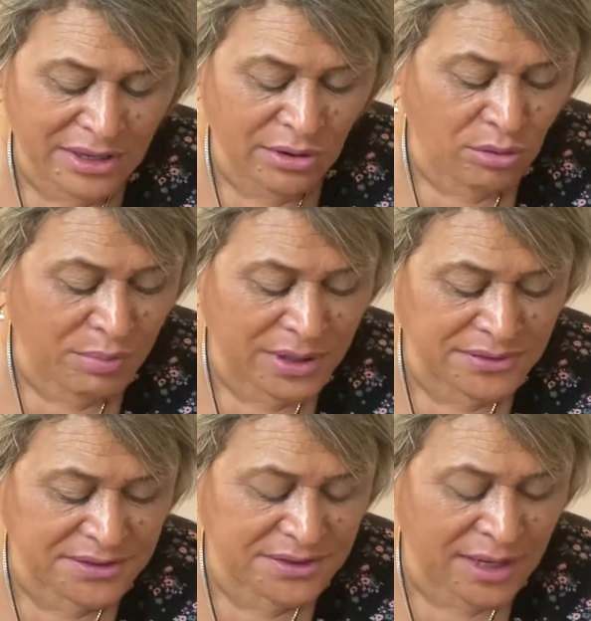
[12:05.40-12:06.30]
hill, but
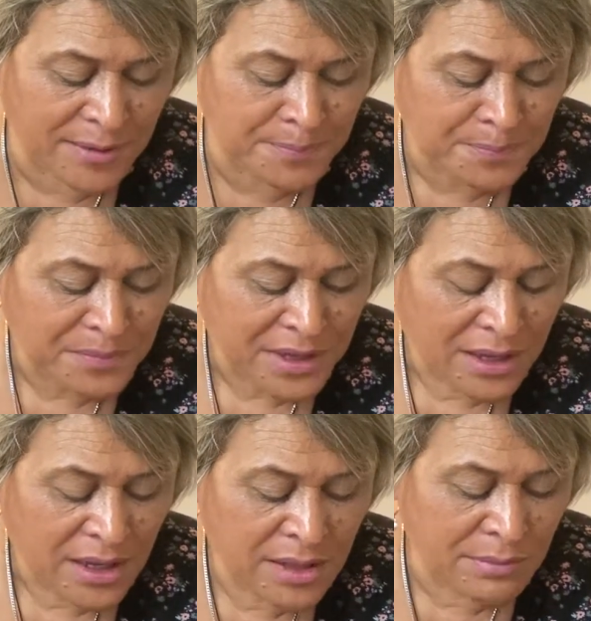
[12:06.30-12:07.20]
it's
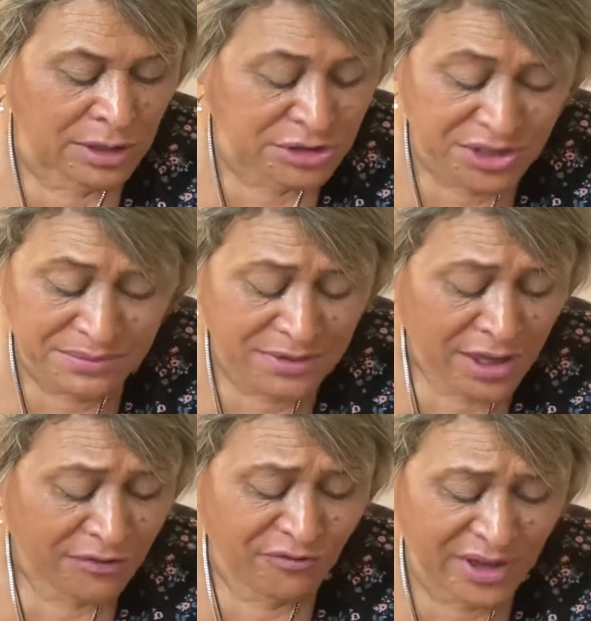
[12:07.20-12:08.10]
emotion,
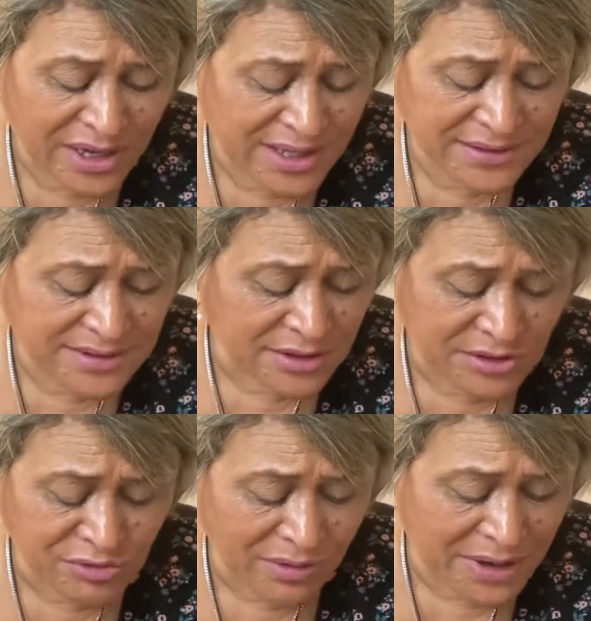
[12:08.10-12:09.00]
feelings that
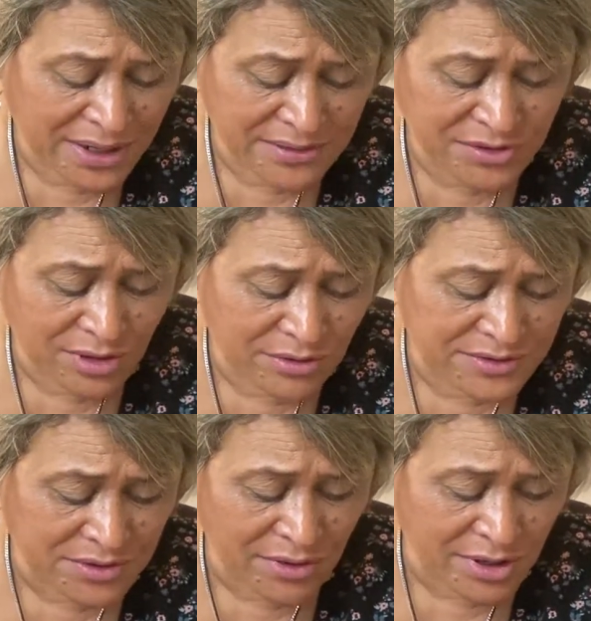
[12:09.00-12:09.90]
is running. So
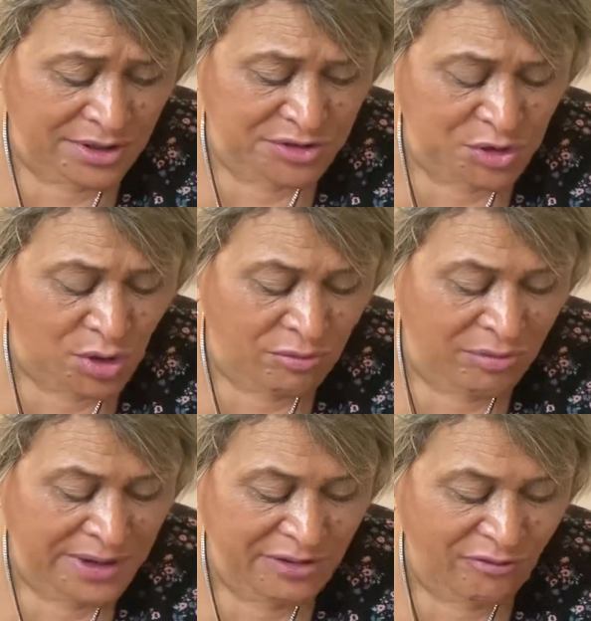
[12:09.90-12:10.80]
it's like it's not
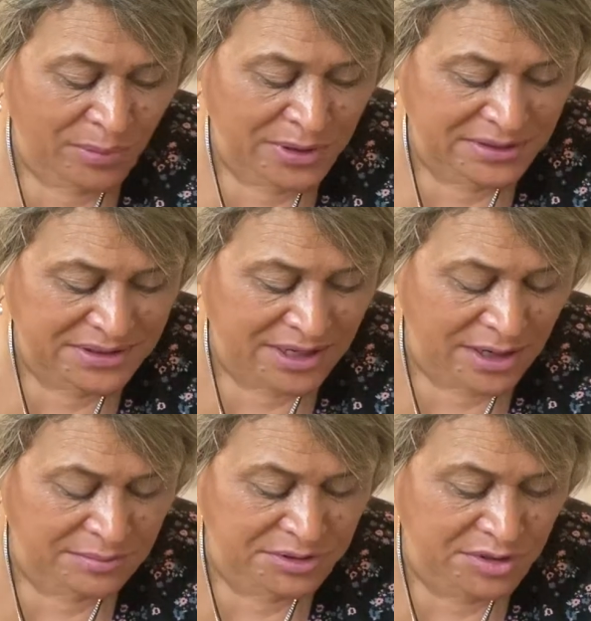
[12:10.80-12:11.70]
running from those
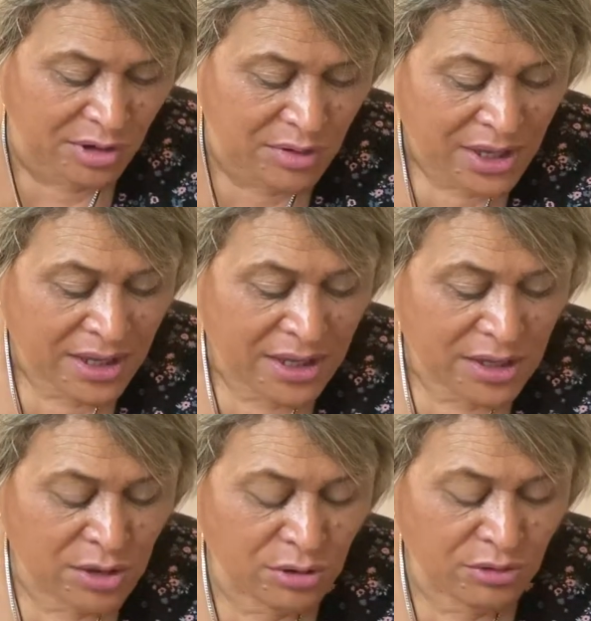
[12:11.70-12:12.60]
cups. So
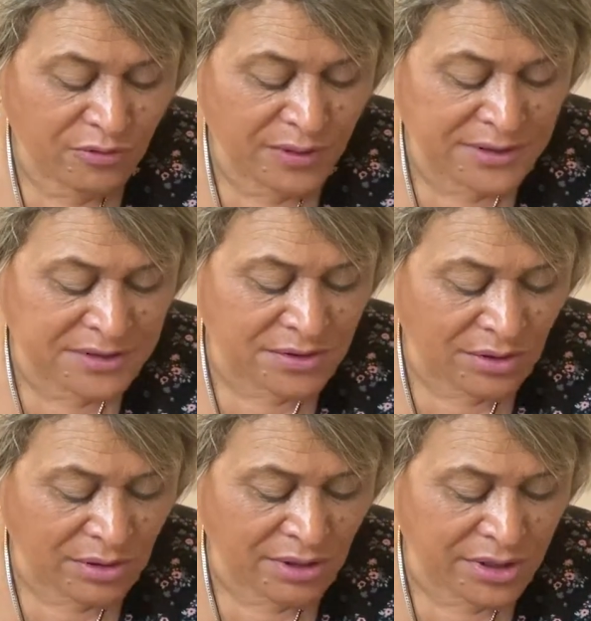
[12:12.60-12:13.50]
it's
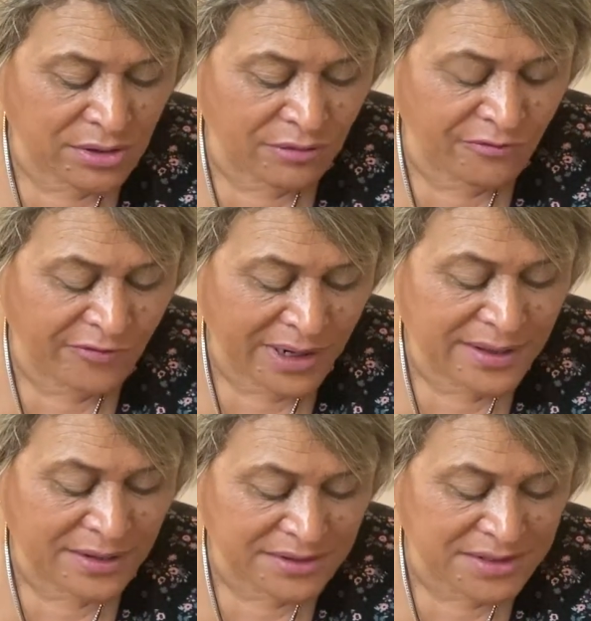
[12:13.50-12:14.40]
not like you're
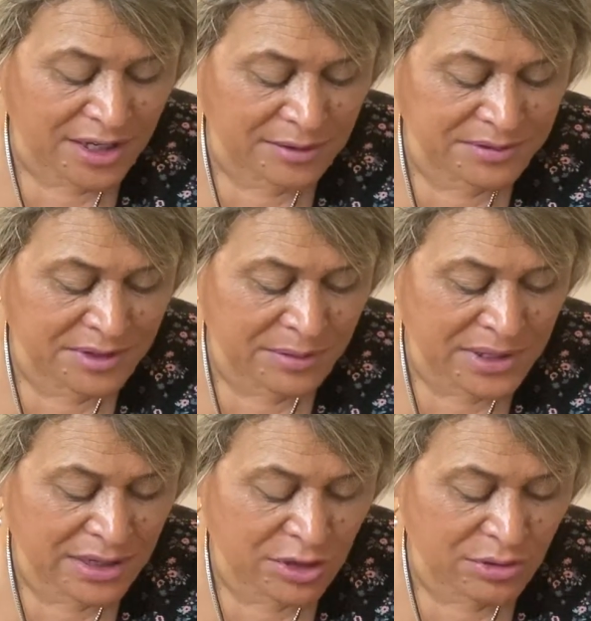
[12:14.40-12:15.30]
filling those cups up
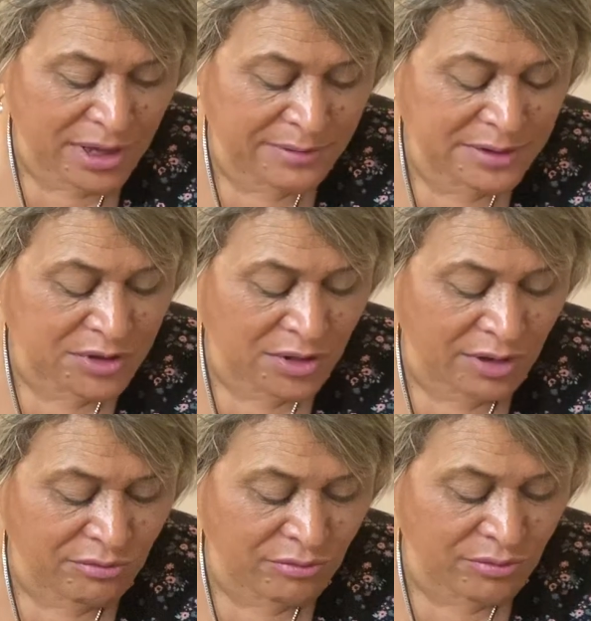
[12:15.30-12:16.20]
again, and you're having
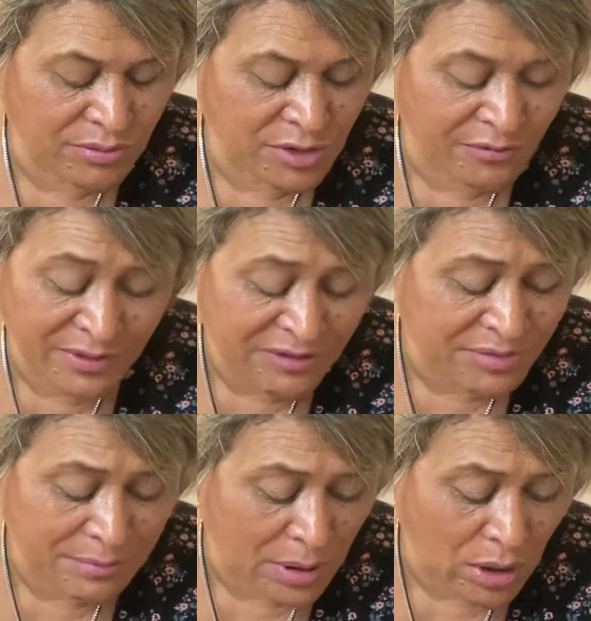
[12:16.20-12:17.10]
to, you've left
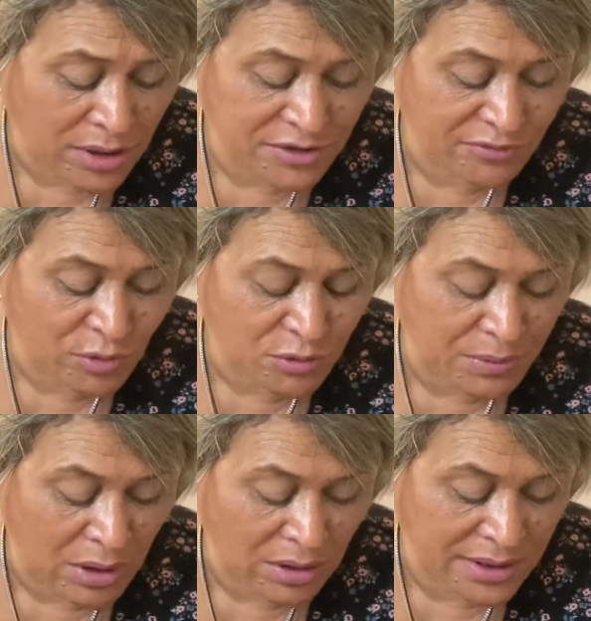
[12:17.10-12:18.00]
them behind, you've walked
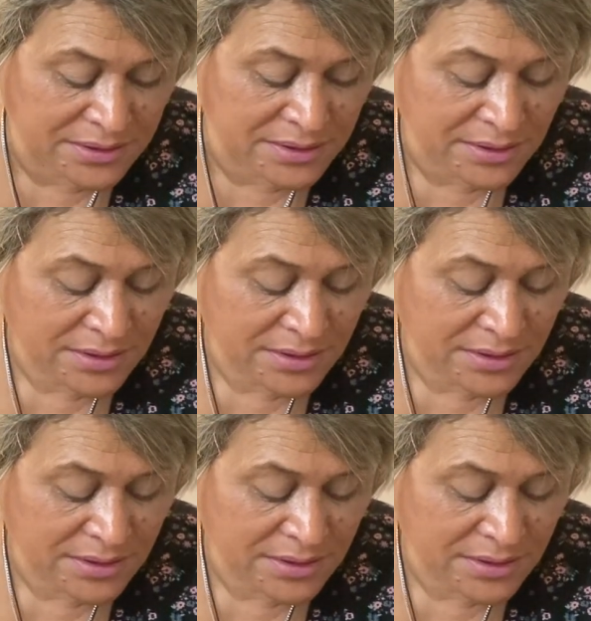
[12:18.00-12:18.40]
behind,